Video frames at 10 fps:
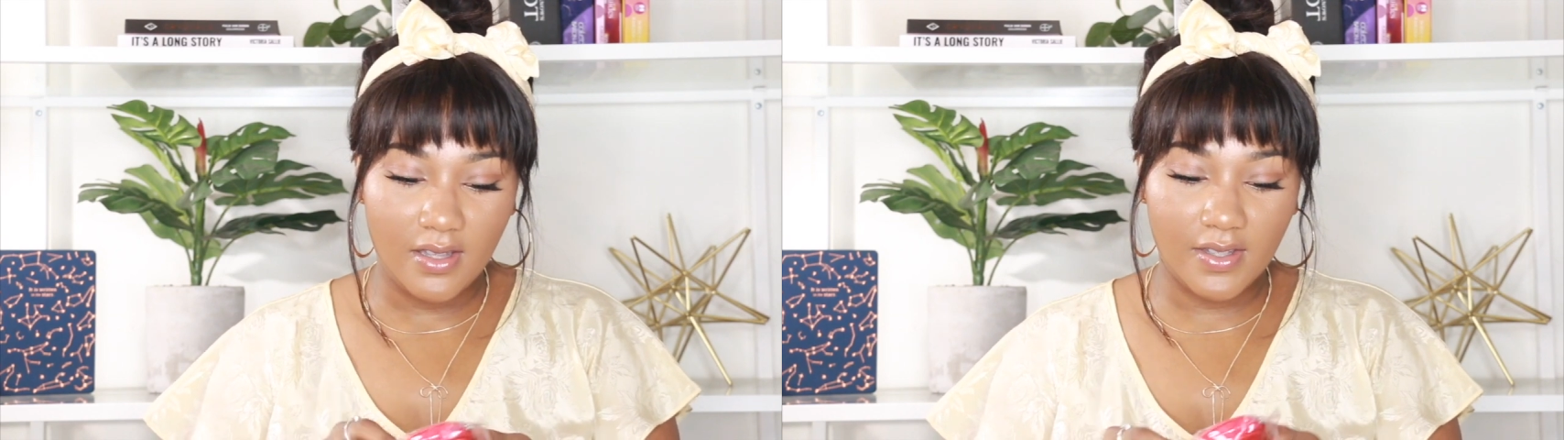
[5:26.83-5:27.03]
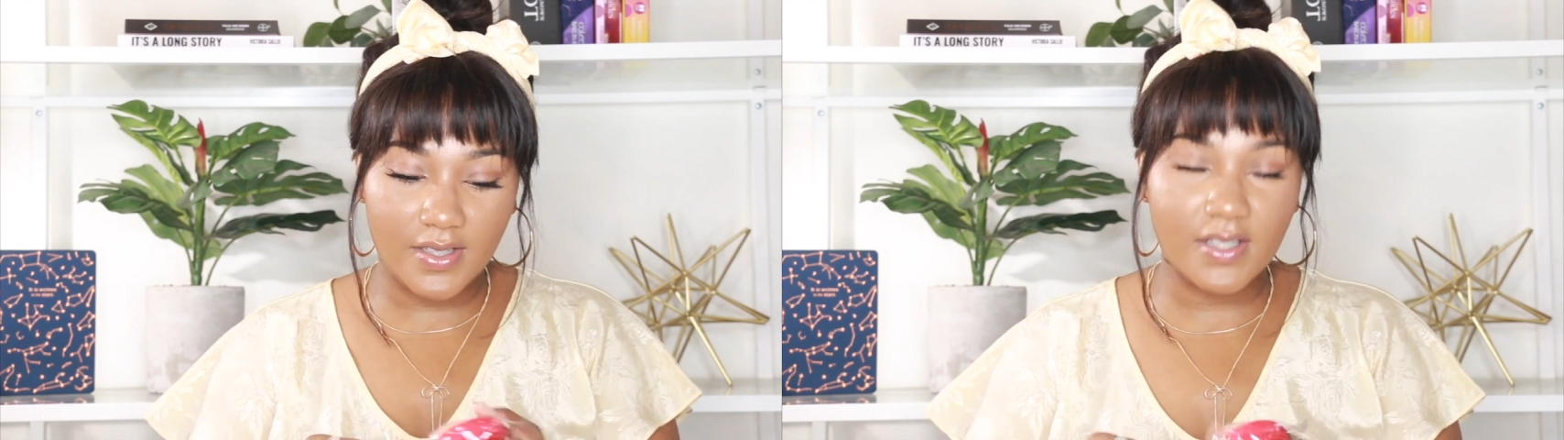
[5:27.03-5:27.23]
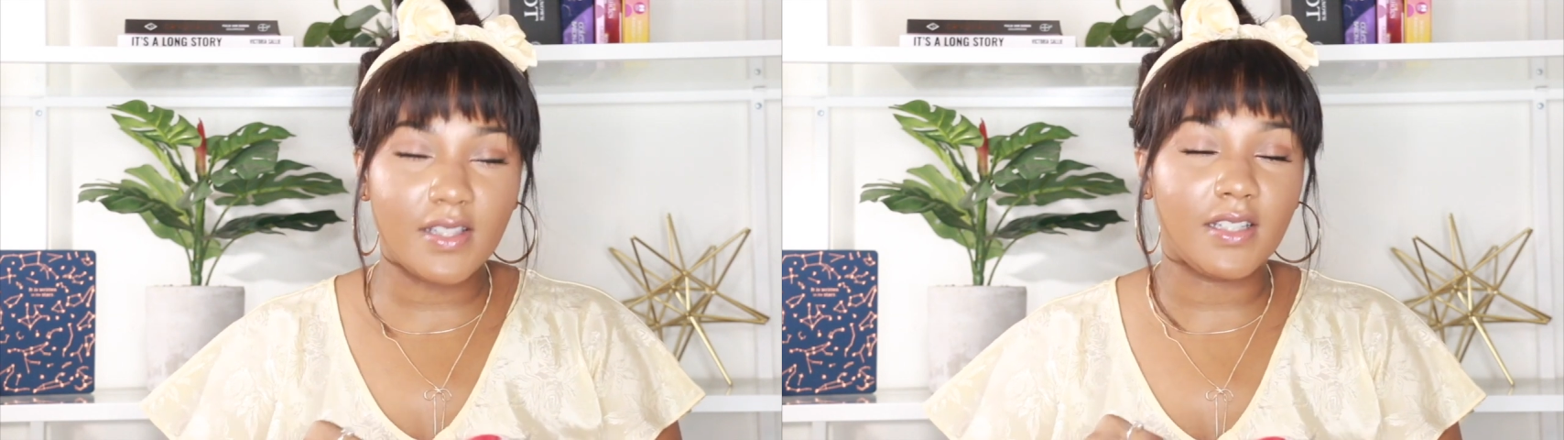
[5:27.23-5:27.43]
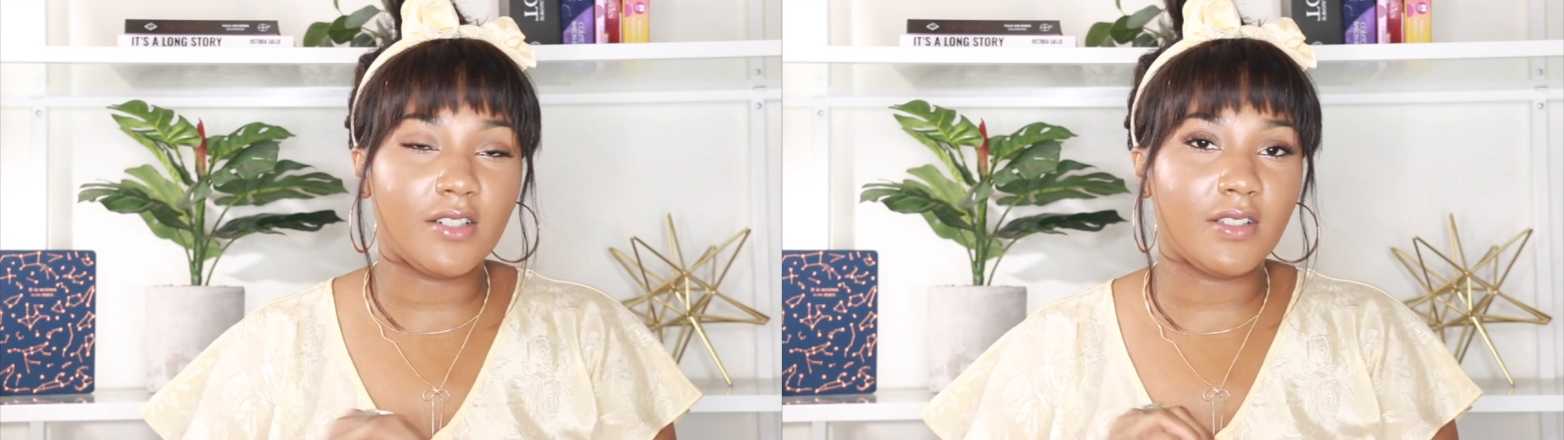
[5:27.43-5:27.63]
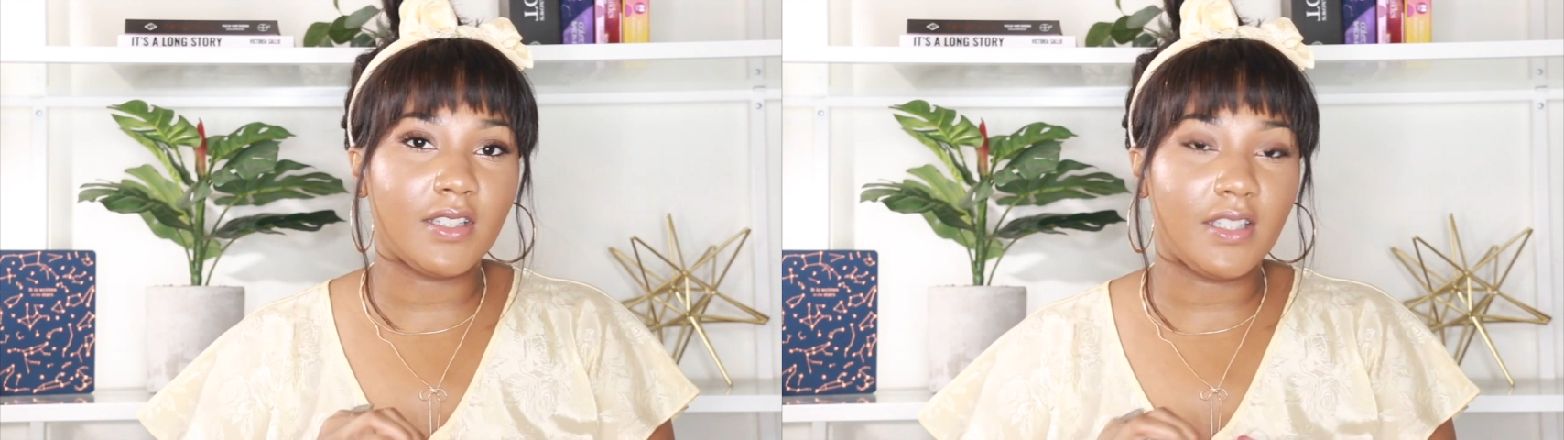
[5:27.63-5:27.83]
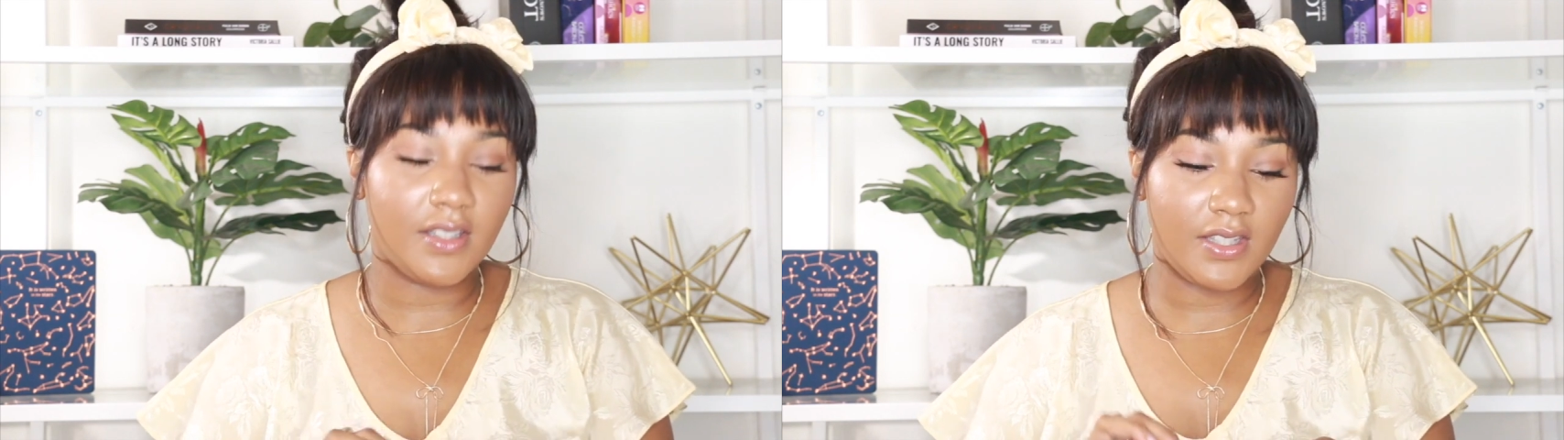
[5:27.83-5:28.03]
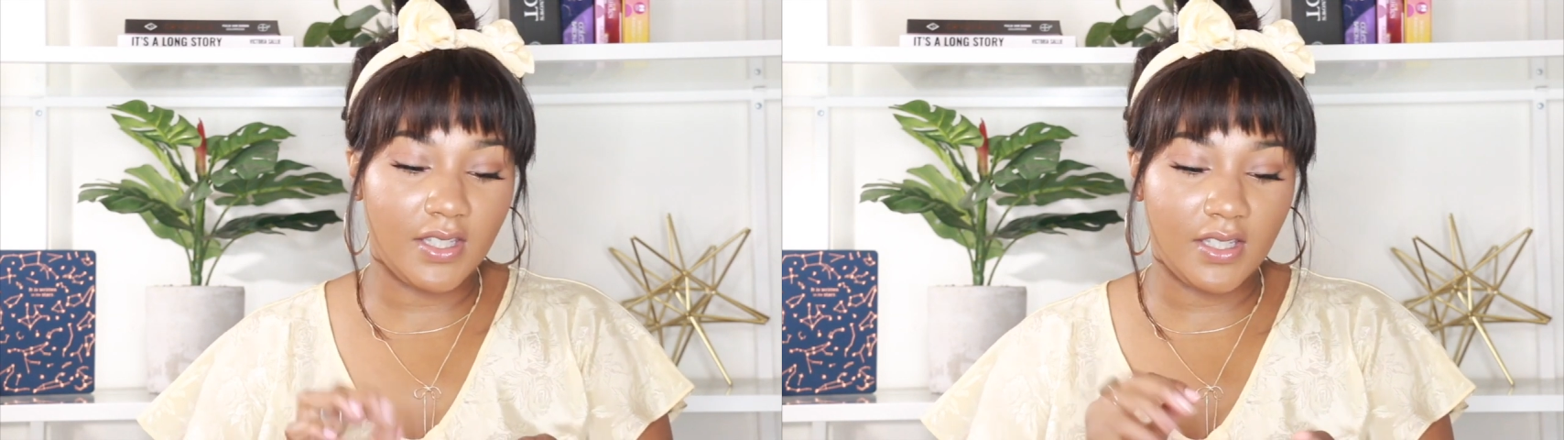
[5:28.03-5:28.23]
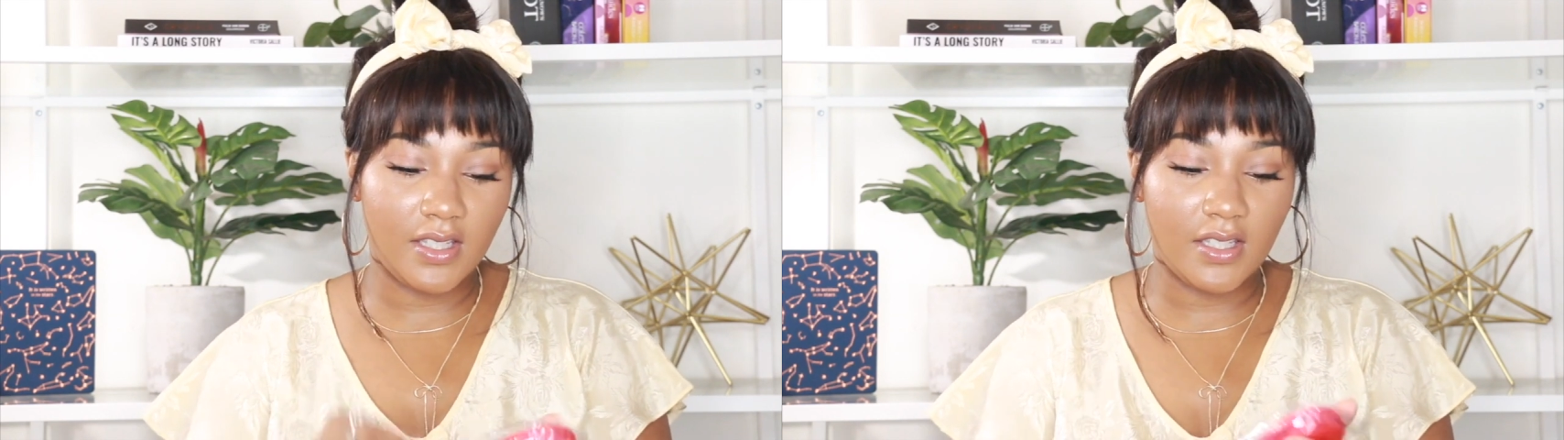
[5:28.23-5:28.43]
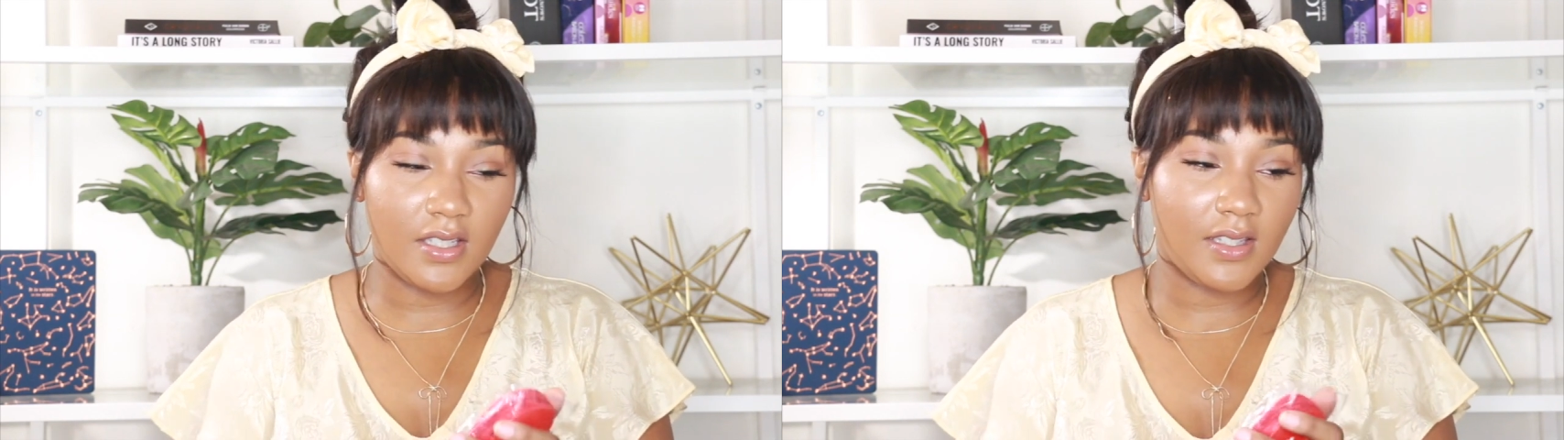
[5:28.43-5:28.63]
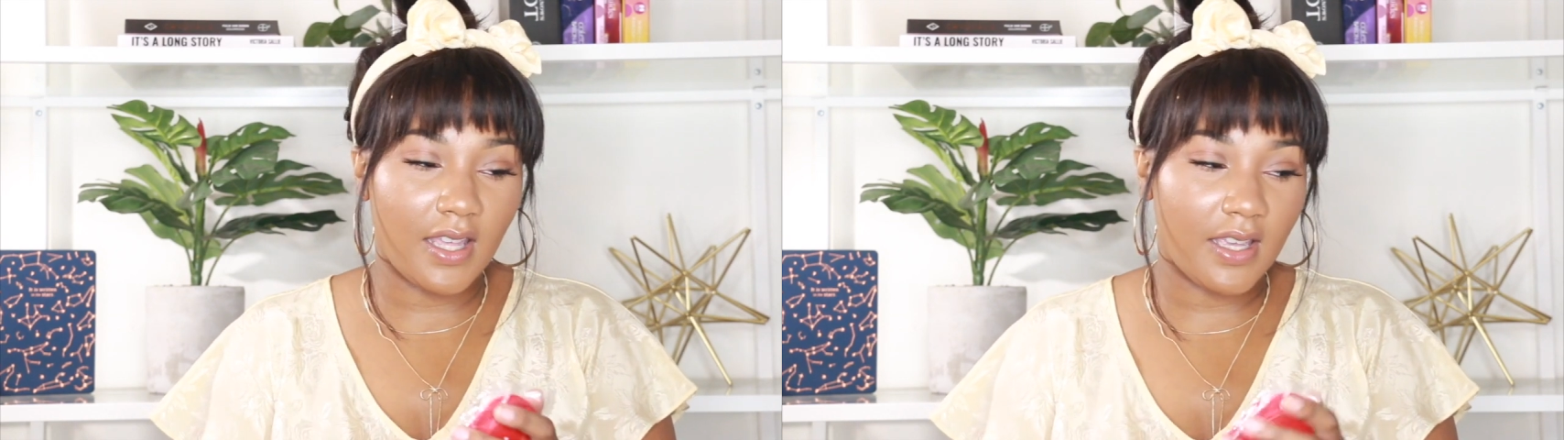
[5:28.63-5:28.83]
This is literally
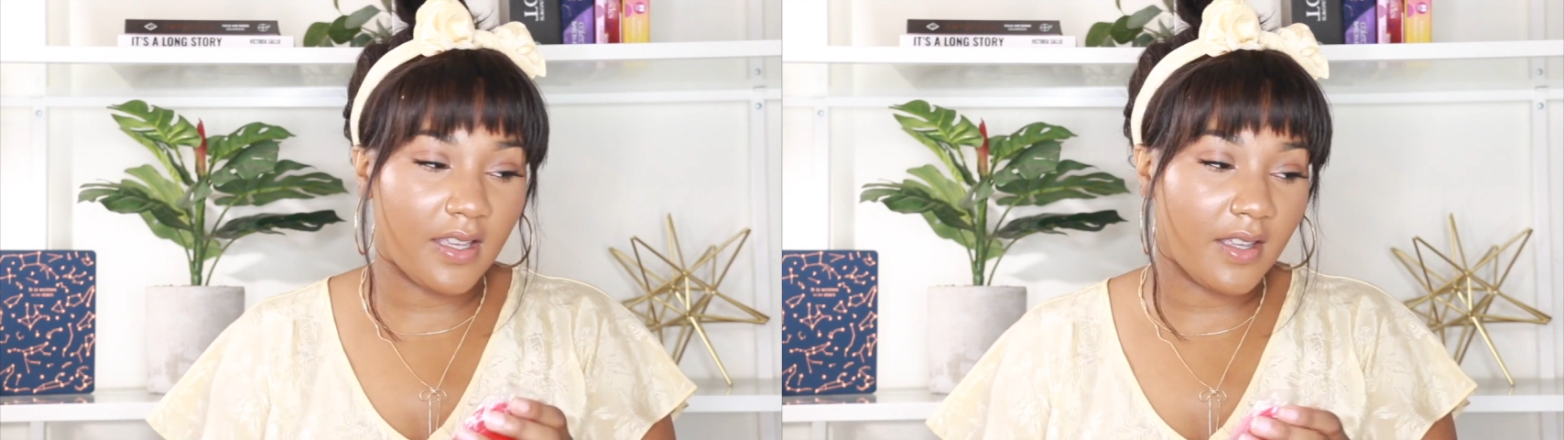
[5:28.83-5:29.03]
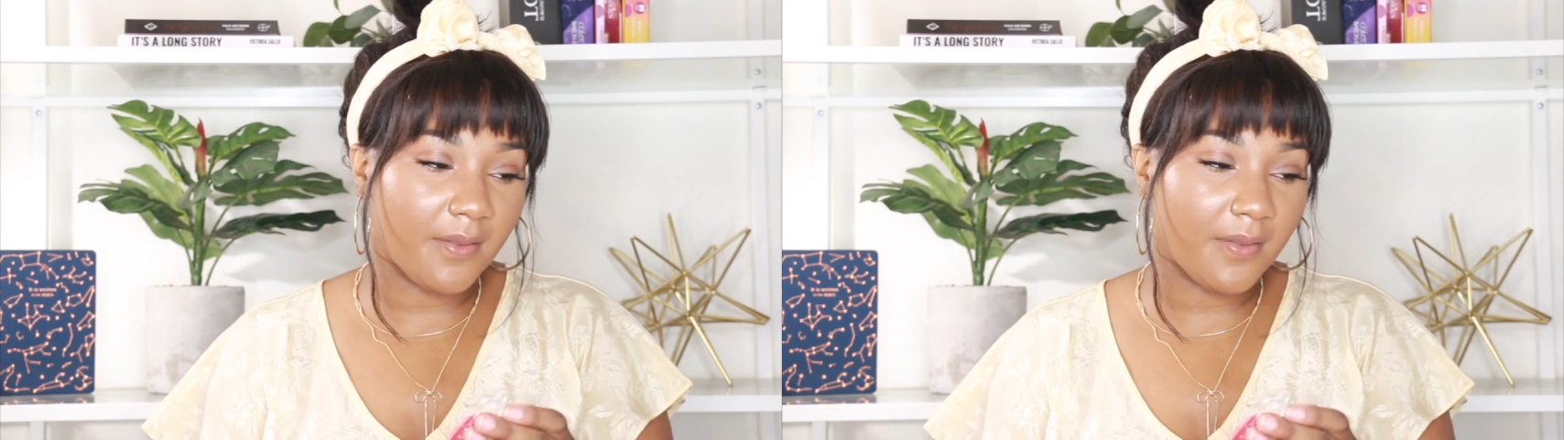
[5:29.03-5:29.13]
the, like,